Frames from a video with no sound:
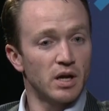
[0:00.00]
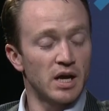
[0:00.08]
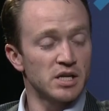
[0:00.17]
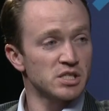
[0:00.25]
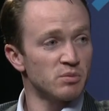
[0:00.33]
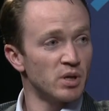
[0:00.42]

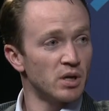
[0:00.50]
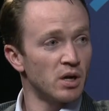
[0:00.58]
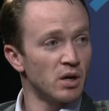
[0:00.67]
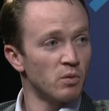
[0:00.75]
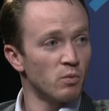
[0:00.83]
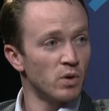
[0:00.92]
estimate
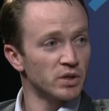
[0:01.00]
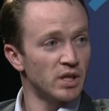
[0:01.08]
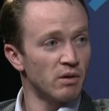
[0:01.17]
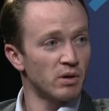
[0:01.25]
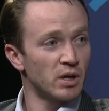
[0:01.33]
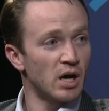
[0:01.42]
on what
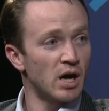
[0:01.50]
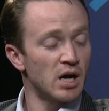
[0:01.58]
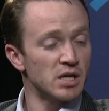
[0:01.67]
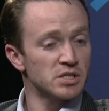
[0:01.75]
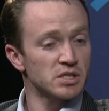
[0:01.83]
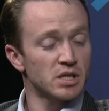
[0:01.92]
that would
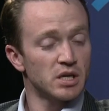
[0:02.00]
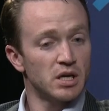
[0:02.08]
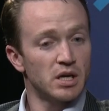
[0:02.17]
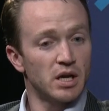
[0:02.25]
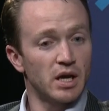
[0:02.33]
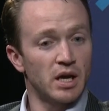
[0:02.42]
cost,
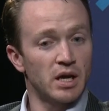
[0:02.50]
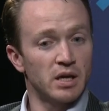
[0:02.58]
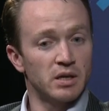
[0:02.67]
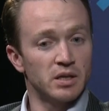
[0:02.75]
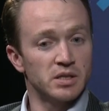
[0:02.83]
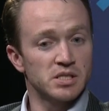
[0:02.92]

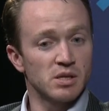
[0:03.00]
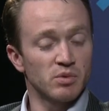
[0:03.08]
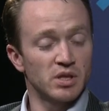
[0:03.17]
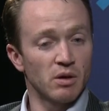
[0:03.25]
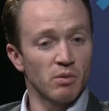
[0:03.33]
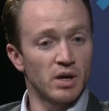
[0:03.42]
and it's
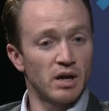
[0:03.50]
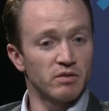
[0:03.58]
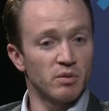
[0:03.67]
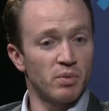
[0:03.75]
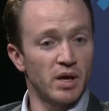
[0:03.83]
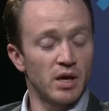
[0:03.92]
something that we're going to have
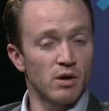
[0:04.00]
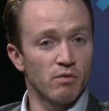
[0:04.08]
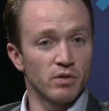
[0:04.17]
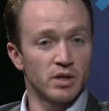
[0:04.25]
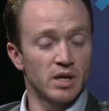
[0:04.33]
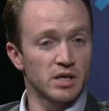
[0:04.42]
to pay
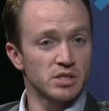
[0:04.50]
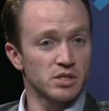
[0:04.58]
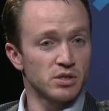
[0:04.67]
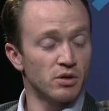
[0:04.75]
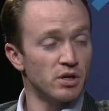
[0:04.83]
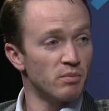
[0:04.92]
over the next
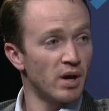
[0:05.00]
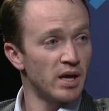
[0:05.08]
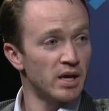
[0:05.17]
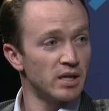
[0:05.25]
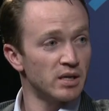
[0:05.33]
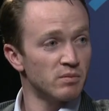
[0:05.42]
thirty
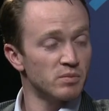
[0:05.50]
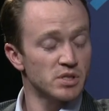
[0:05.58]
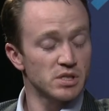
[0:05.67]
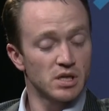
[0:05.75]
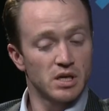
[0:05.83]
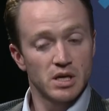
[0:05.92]

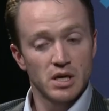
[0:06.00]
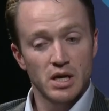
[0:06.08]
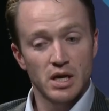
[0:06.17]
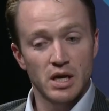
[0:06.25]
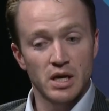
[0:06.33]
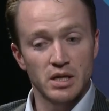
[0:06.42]
bienniums,
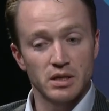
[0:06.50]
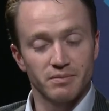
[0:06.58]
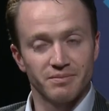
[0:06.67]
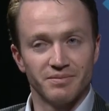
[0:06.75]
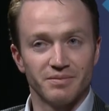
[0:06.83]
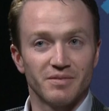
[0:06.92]
and it,
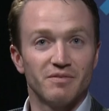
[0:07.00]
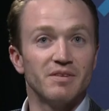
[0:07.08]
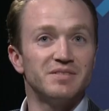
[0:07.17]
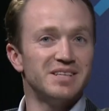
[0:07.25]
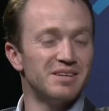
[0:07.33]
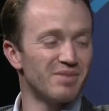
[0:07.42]

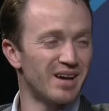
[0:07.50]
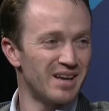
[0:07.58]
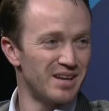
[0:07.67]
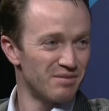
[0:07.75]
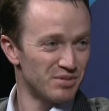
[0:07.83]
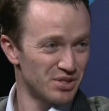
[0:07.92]
fifteen
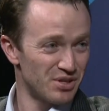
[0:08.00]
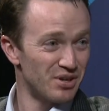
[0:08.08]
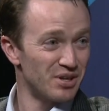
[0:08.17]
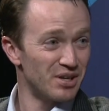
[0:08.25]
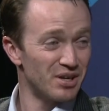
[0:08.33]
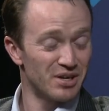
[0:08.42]
bienniums,
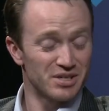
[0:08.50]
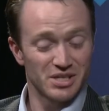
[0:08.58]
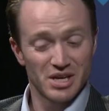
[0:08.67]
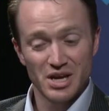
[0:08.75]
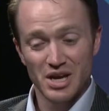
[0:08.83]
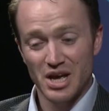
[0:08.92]
thirty years,
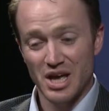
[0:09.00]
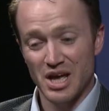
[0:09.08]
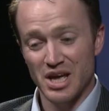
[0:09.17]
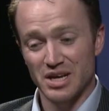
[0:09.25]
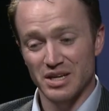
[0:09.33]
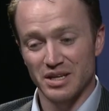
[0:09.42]

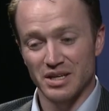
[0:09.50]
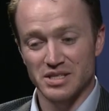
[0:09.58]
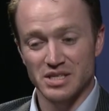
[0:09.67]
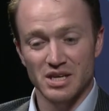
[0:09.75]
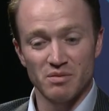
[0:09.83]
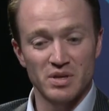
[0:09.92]
and
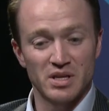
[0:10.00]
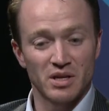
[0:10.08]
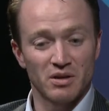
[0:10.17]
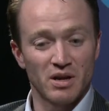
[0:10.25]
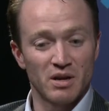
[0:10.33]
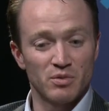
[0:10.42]
it's going to be an
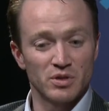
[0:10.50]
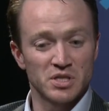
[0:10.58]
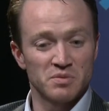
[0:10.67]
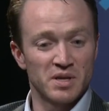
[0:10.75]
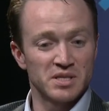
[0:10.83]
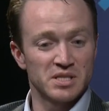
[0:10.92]
incredible
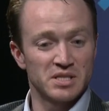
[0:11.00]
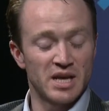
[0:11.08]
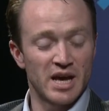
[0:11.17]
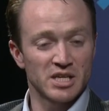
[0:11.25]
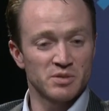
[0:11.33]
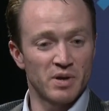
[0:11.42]
expense to
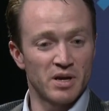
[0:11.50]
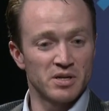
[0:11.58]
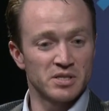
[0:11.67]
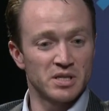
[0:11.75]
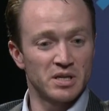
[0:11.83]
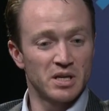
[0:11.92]

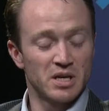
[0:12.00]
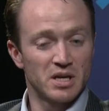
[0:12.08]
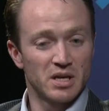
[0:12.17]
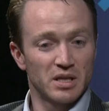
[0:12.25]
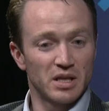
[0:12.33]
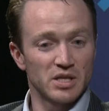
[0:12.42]
taxpayers, and
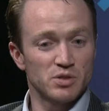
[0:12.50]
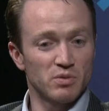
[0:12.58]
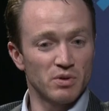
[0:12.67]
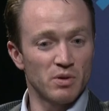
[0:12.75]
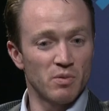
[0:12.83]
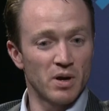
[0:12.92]
that's
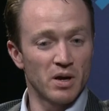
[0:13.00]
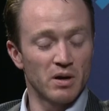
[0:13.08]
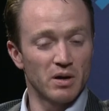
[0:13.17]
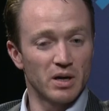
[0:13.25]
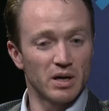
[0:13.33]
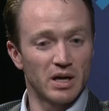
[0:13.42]
really
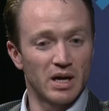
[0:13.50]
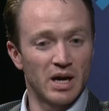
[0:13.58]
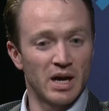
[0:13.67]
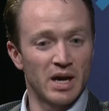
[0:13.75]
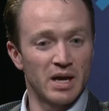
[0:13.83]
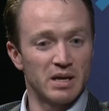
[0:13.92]
where
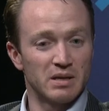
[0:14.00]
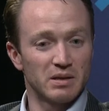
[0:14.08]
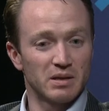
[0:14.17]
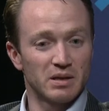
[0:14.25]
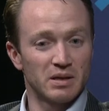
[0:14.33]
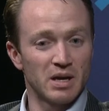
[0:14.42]
I
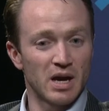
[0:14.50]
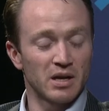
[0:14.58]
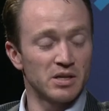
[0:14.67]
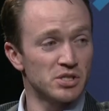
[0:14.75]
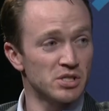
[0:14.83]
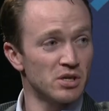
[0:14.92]
got
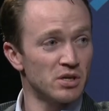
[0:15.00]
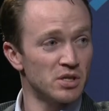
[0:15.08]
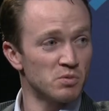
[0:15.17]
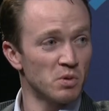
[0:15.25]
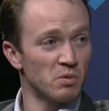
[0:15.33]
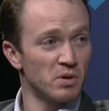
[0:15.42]
concerned,
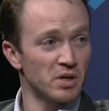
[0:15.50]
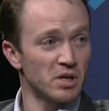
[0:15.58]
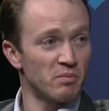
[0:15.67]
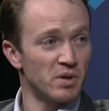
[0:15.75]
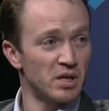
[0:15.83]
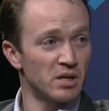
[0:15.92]
is we're really
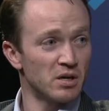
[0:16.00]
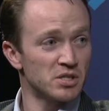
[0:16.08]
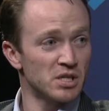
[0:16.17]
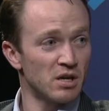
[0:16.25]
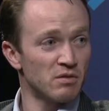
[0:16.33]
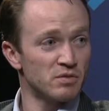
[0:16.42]
committing
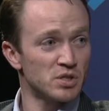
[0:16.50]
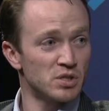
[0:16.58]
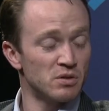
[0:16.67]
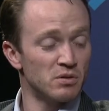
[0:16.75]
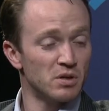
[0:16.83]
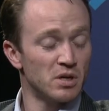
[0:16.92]
ourselves
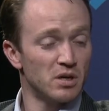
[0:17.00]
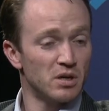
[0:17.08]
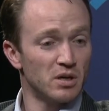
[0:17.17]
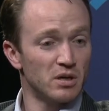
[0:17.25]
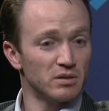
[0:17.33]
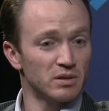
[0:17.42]
to
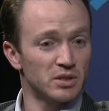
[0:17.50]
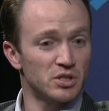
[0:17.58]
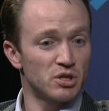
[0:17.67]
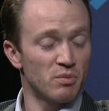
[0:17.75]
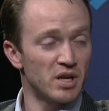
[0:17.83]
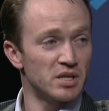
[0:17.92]
a
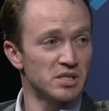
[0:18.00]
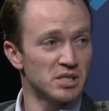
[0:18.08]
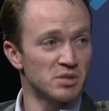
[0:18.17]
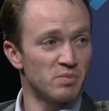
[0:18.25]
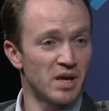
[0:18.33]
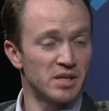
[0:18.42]
tremendous
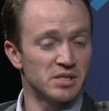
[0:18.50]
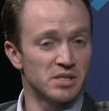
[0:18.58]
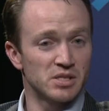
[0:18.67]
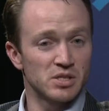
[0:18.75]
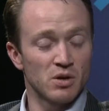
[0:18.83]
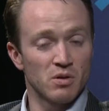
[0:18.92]
expense.
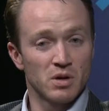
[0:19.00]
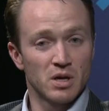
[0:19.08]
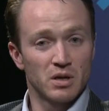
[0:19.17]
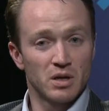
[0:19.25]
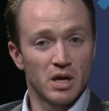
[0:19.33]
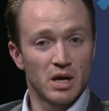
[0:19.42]
And so
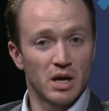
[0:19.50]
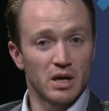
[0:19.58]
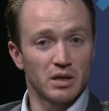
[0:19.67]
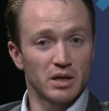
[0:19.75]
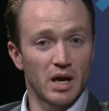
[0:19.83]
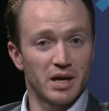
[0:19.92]

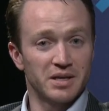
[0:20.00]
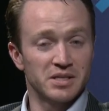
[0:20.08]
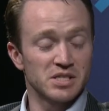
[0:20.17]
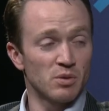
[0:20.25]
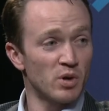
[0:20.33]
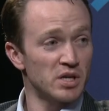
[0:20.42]
in
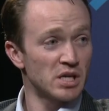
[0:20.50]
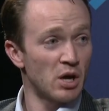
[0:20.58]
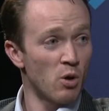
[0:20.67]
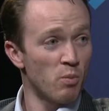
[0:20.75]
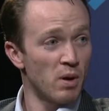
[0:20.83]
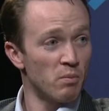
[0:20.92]
some ways, I
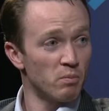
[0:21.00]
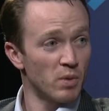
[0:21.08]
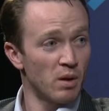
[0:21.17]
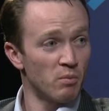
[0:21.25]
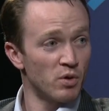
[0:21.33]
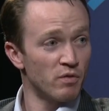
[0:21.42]
hope I'm,
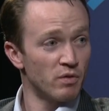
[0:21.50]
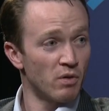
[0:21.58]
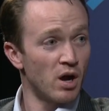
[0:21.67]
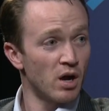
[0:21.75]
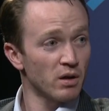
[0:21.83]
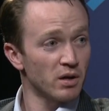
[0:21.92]
I'm proven
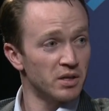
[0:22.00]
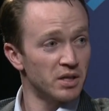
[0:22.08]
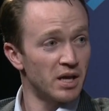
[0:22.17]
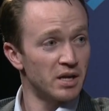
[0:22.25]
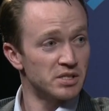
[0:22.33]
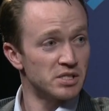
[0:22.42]
wrong in
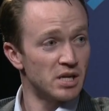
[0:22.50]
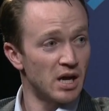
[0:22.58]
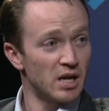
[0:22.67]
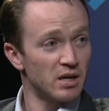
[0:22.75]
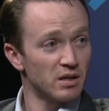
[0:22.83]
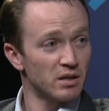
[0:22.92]
that it's
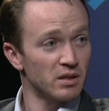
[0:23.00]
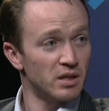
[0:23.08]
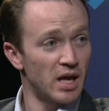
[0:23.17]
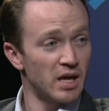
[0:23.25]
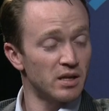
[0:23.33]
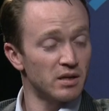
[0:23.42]
not
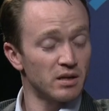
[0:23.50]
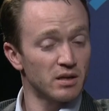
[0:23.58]
that